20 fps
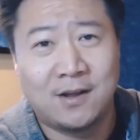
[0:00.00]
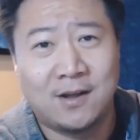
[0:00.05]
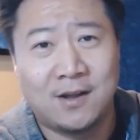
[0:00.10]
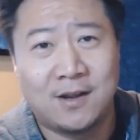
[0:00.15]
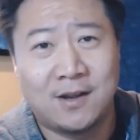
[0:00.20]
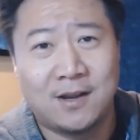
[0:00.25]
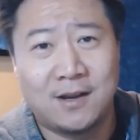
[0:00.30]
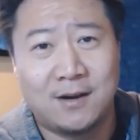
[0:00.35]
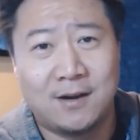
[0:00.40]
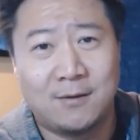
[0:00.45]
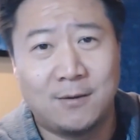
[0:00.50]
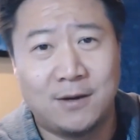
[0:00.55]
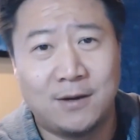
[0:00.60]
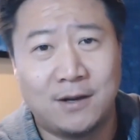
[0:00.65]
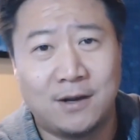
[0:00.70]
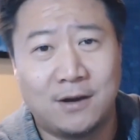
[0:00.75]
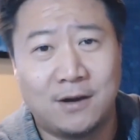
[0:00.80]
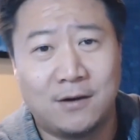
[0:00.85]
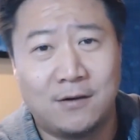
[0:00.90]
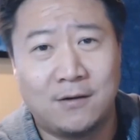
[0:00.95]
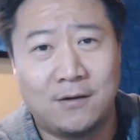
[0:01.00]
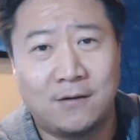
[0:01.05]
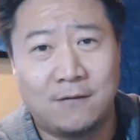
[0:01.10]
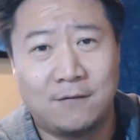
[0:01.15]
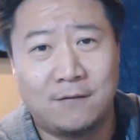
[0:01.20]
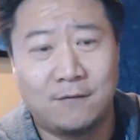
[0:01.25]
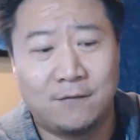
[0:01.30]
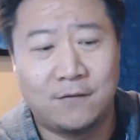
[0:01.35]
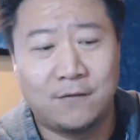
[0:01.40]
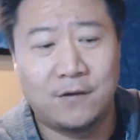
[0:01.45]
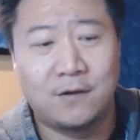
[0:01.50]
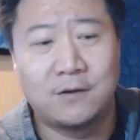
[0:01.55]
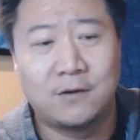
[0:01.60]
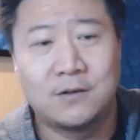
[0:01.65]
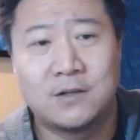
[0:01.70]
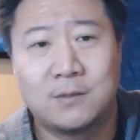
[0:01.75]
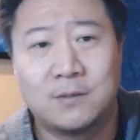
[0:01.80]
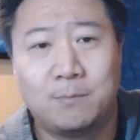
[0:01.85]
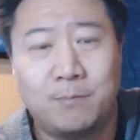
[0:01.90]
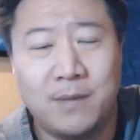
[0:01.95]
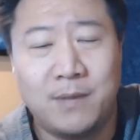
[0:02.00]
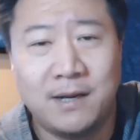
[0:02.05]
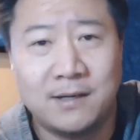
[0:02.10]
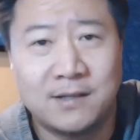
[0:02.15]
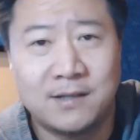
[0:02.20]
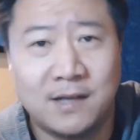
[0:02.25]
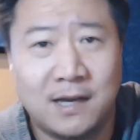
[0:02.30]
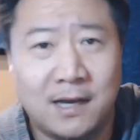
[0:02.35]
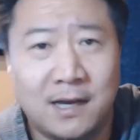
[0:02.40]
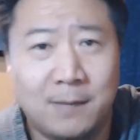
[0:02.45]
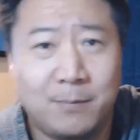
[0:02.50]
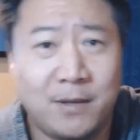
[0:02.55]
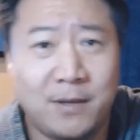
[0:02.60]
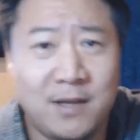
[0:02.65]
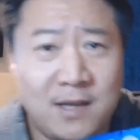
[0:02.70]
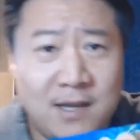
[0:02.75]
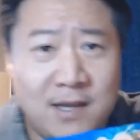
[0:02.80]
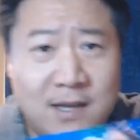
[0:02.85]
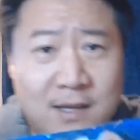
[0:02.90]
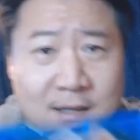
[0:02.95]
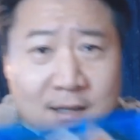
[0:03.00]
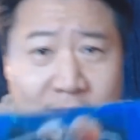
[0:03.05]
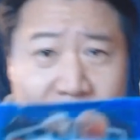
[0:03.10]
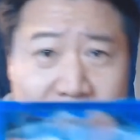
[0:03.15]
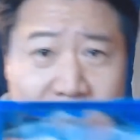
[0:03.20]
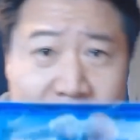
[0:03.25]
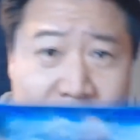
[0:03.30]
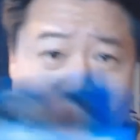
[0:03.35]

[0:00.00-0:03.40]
Here we go. First base up is...